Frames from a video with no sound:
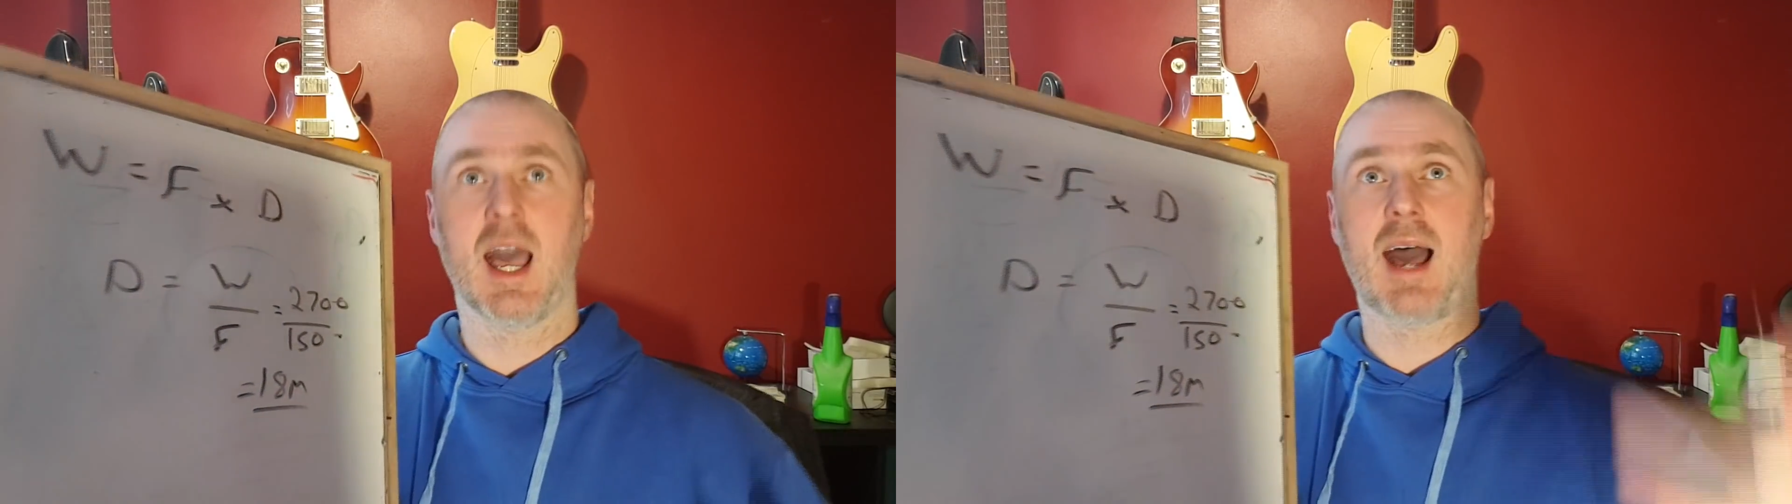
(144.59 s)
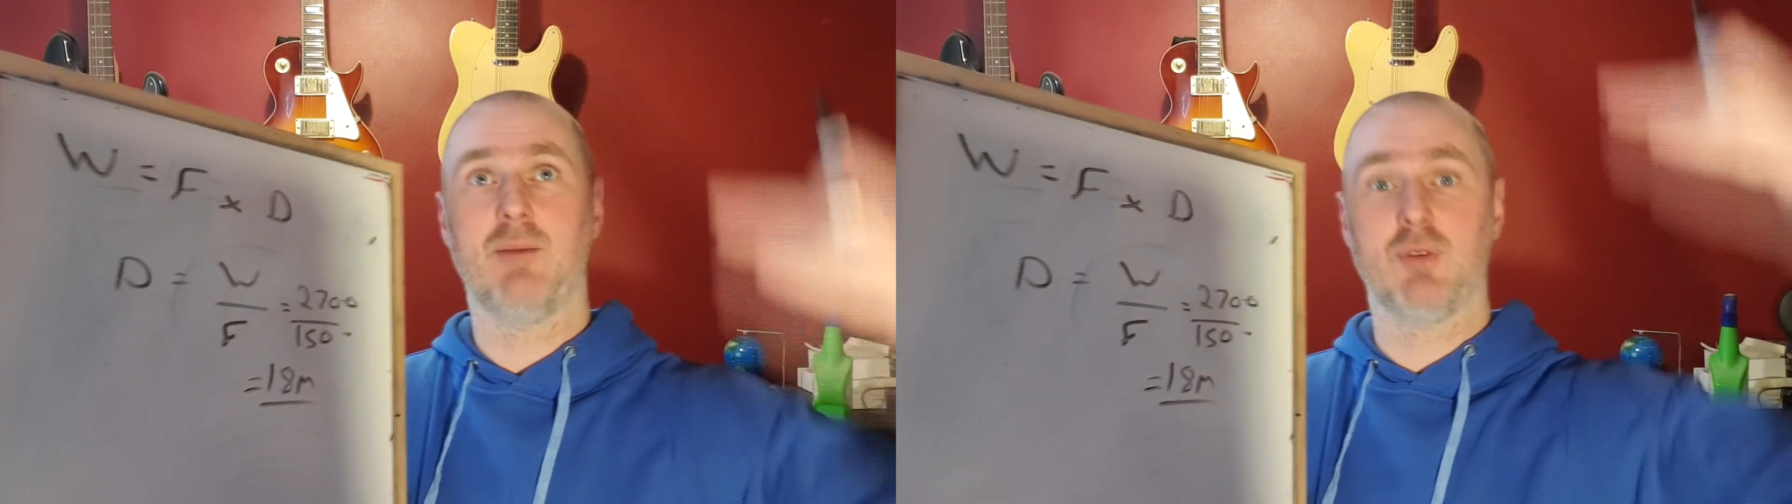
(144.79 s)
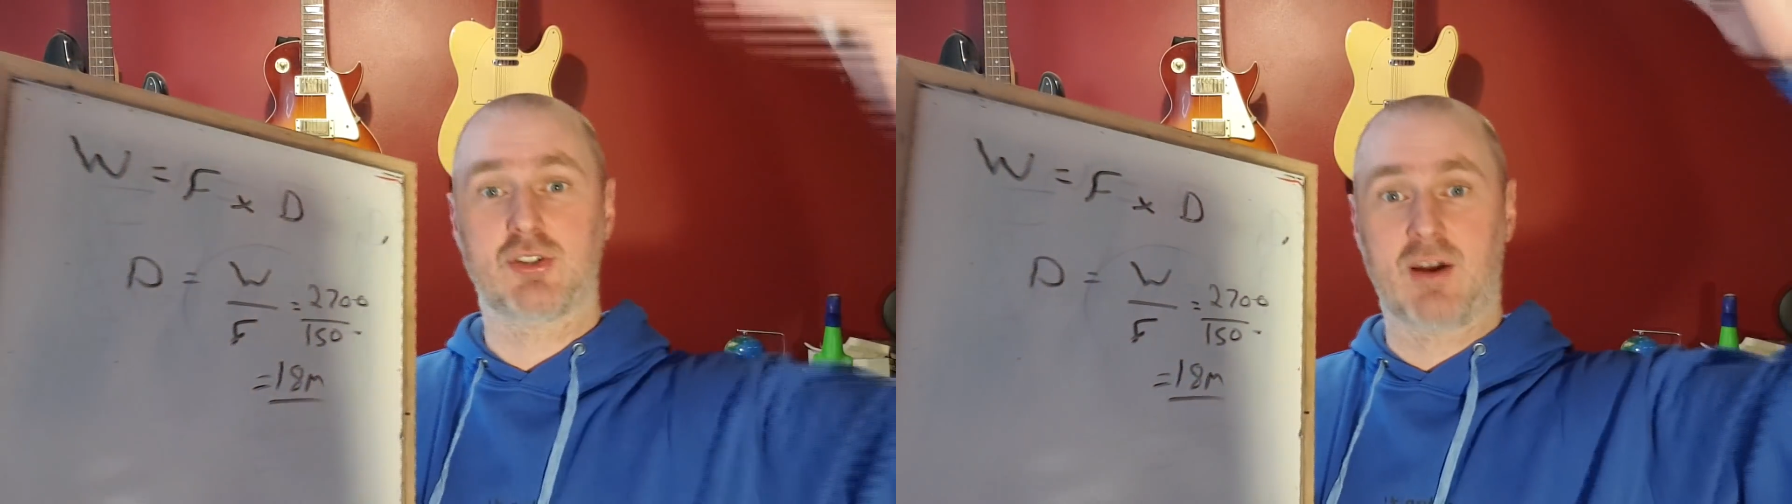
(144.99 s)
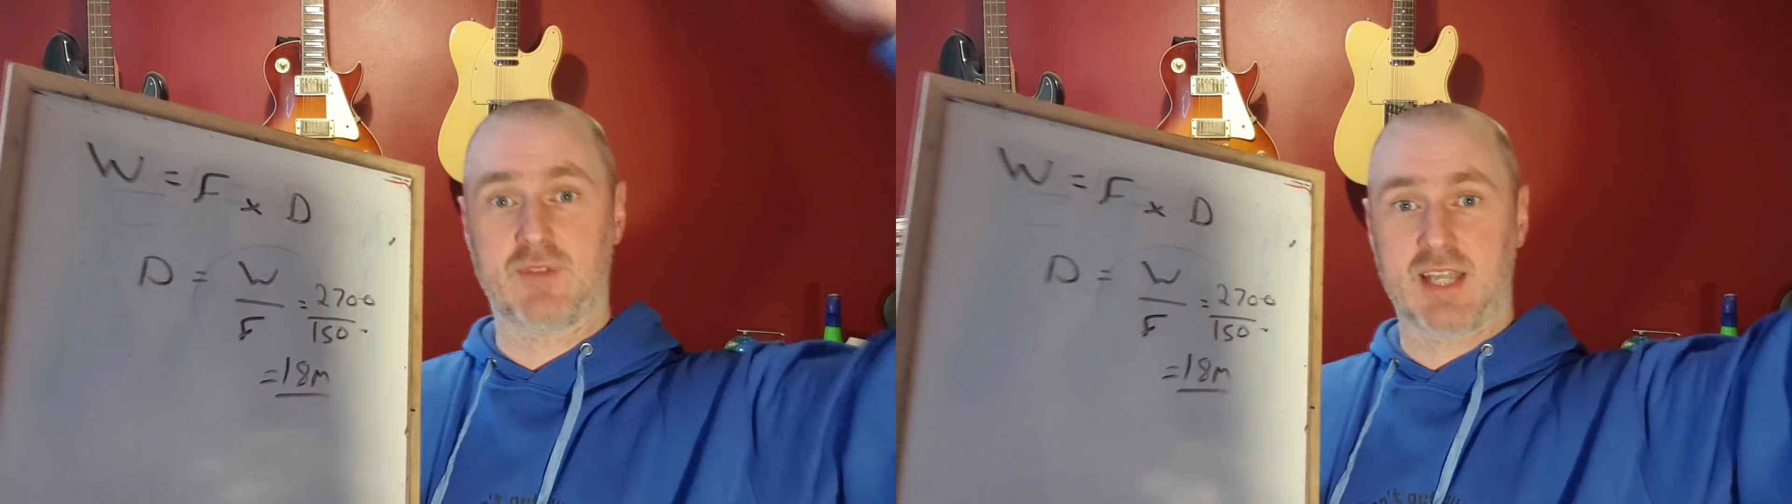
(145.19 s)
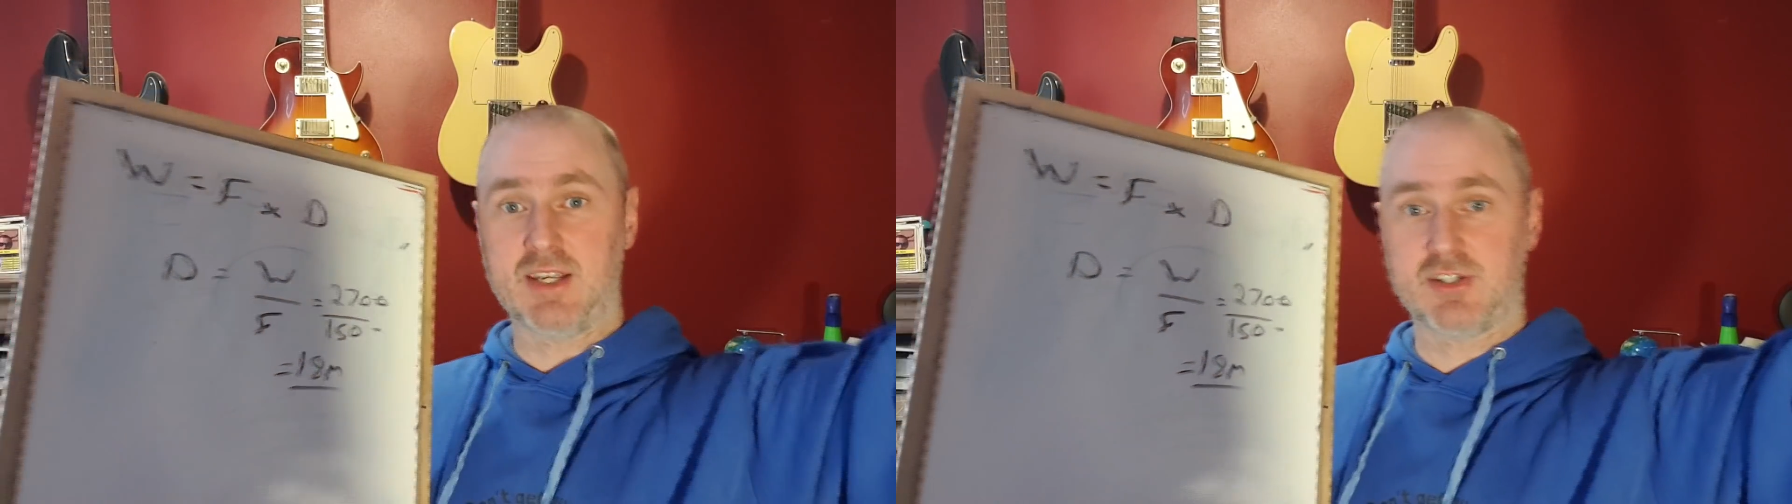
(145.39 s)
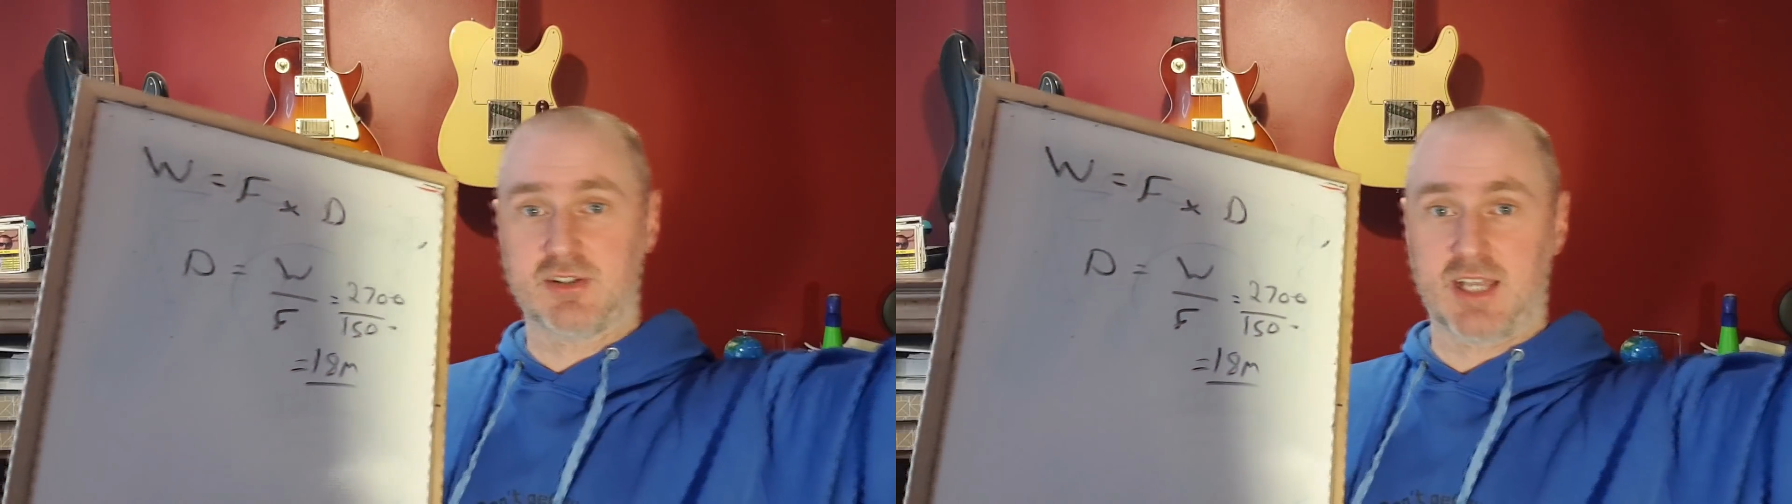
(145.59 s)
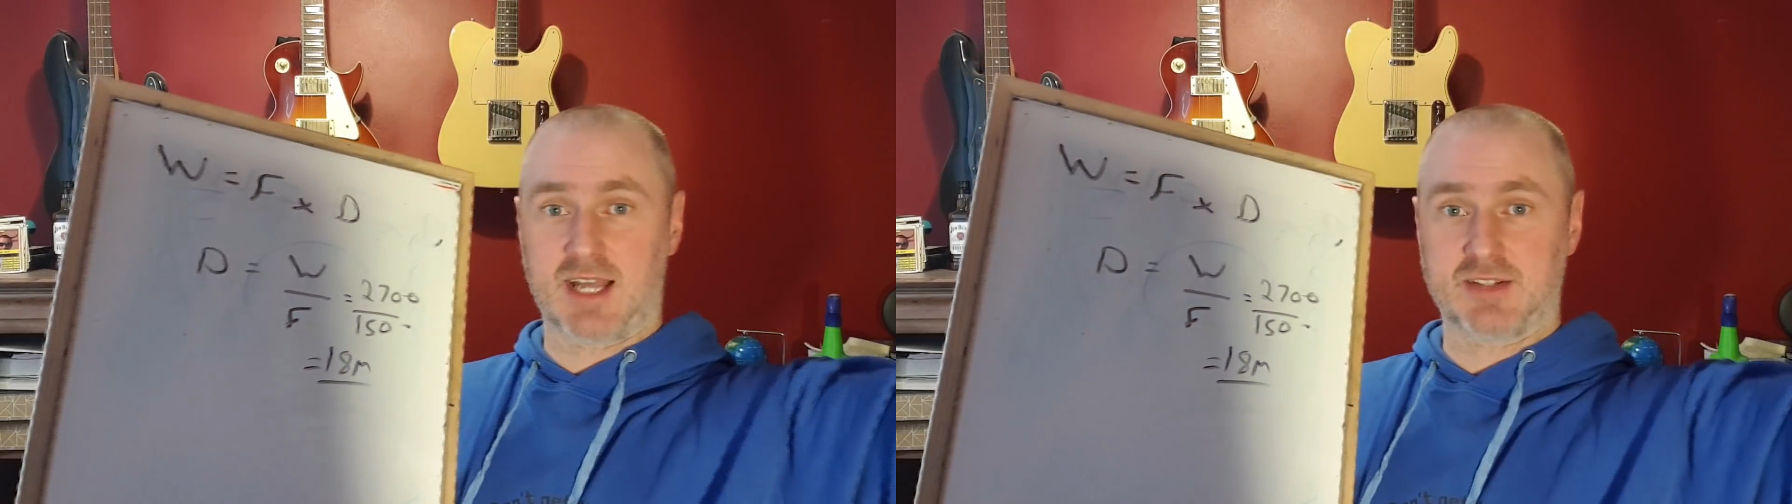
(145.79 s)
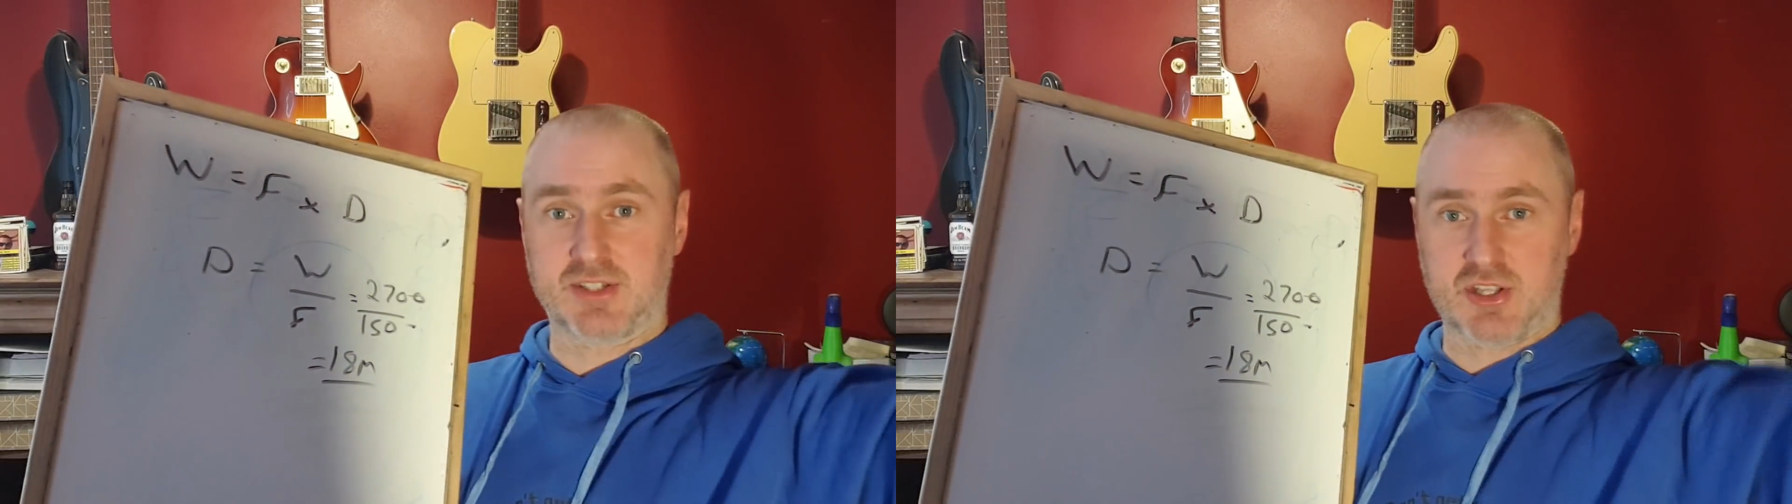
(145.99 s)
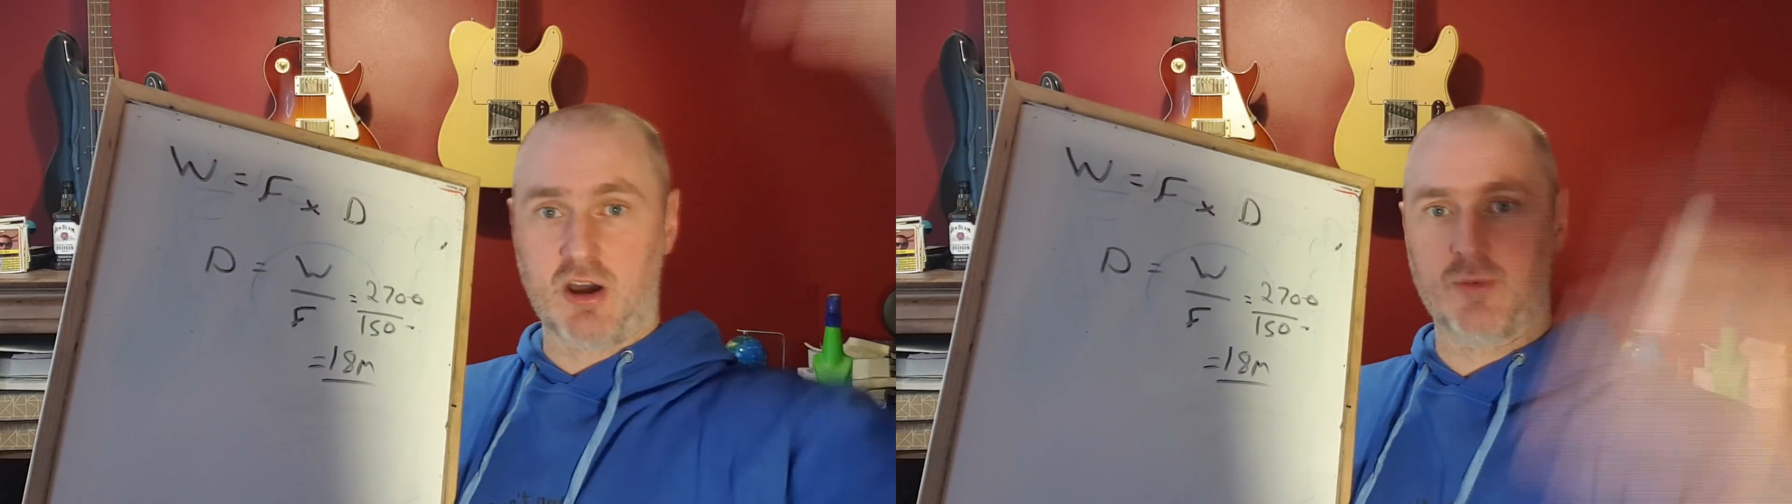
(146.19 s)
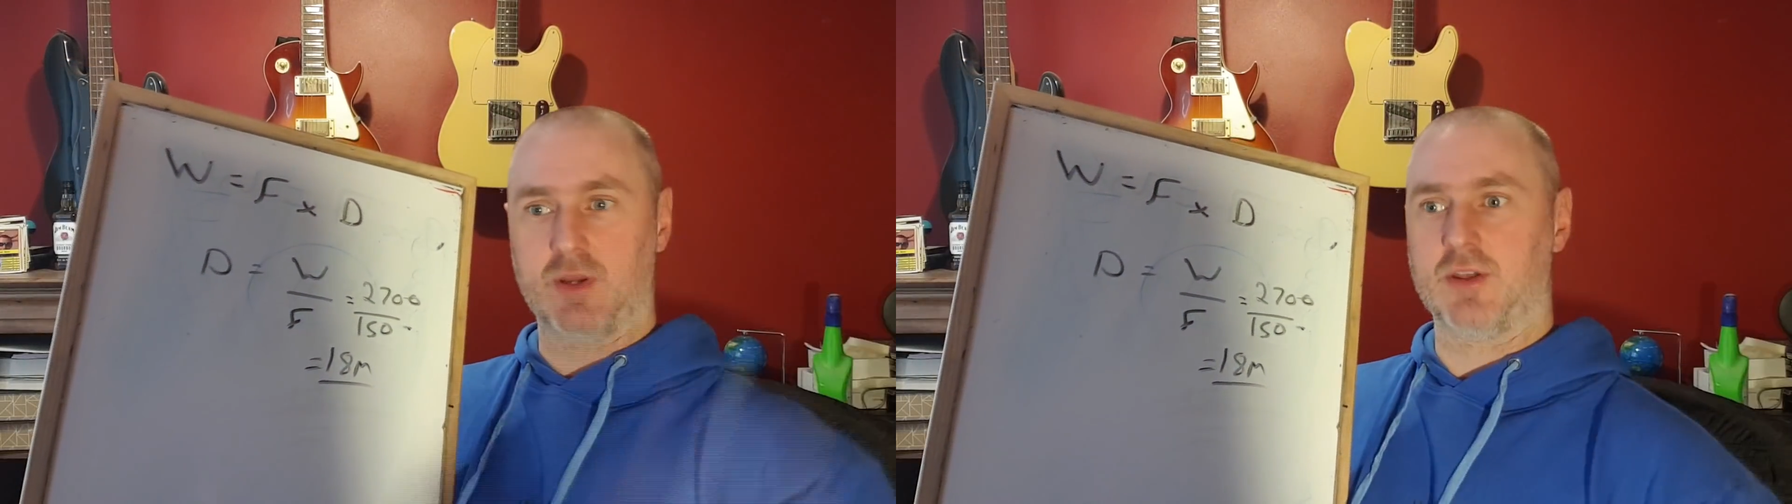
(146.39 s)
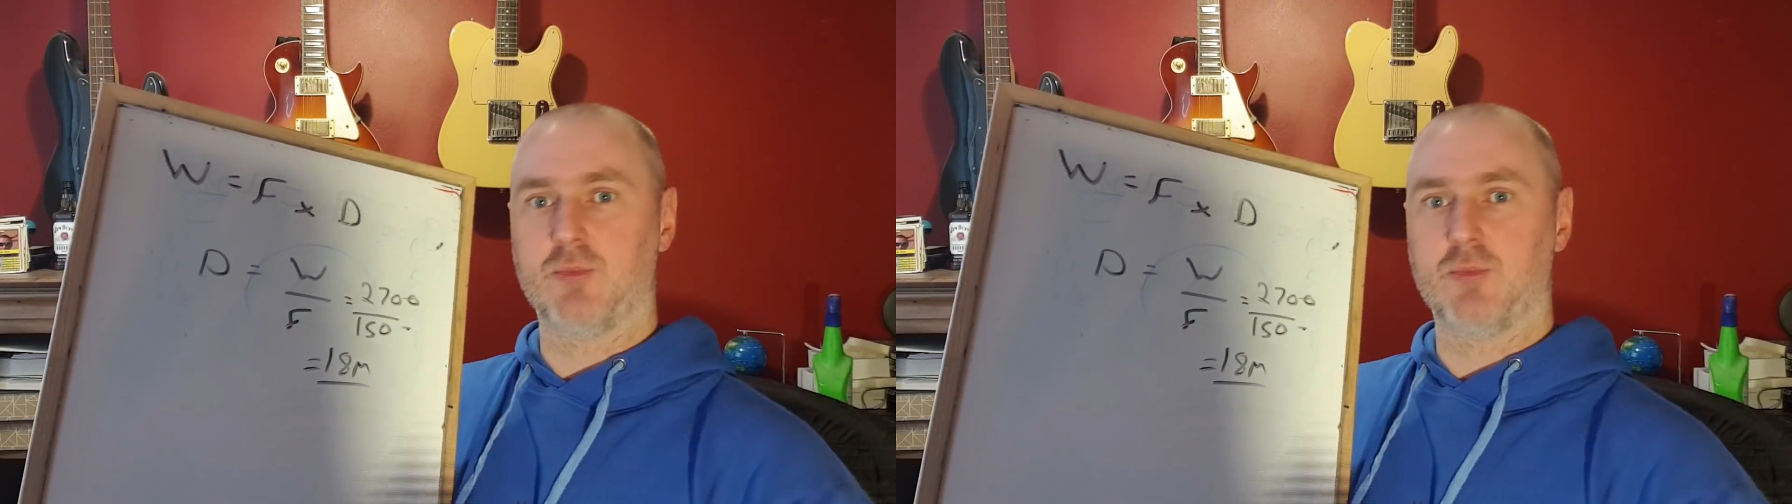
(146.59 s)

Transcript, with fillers: how much gravitational it had to start with,